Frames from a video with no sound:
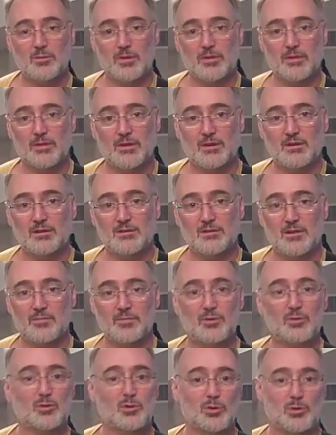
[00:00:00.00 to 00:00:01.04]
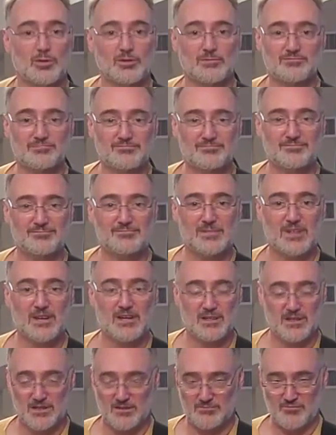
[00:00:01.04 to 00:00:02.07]
With a flugelhorn
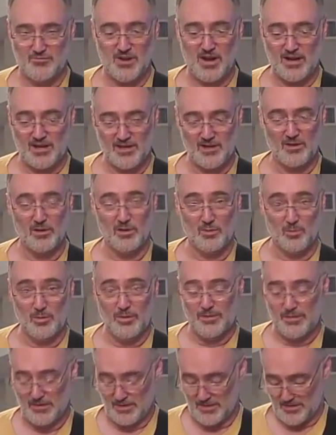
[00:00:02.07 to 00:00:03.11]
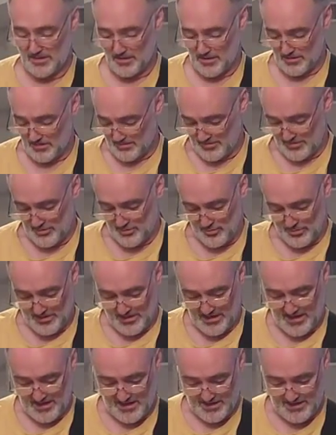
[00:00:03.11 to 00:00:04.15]
tracking along with the guitar. You
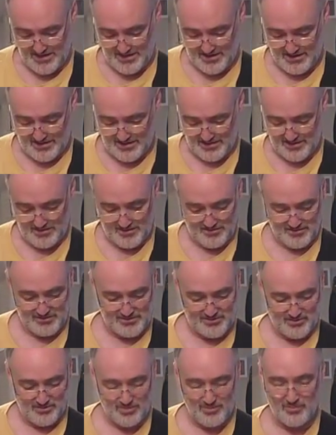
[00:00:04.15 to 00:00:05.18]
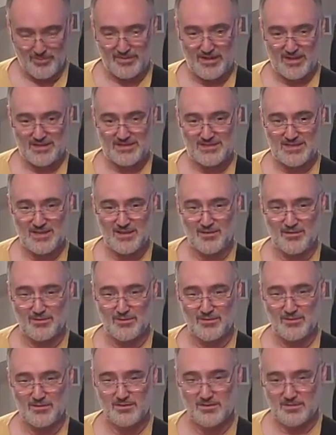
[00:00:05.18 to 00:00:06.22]
can solo with that
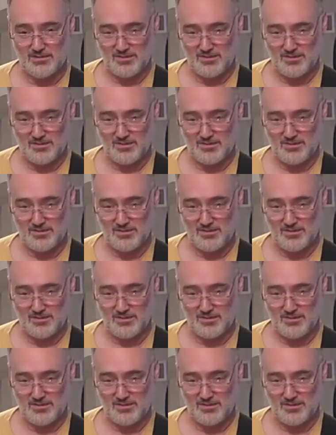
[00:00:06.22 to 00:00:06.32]
sound.